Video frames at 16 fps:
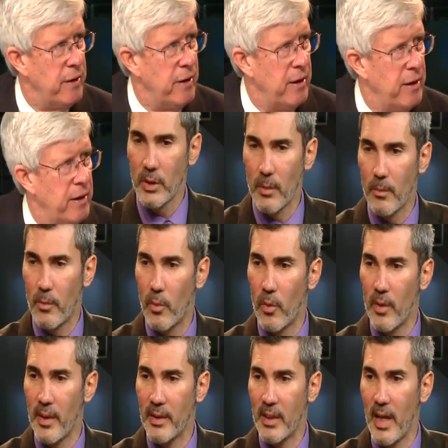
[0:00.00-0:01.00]
I think most
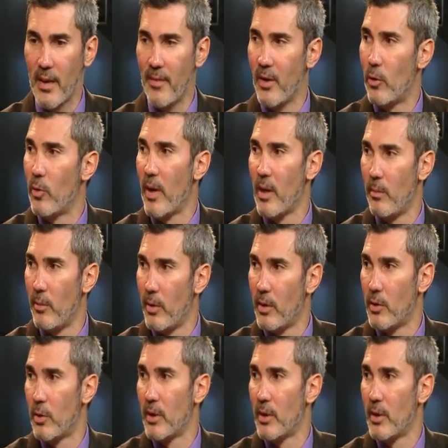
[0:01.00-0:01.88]
important is having credible,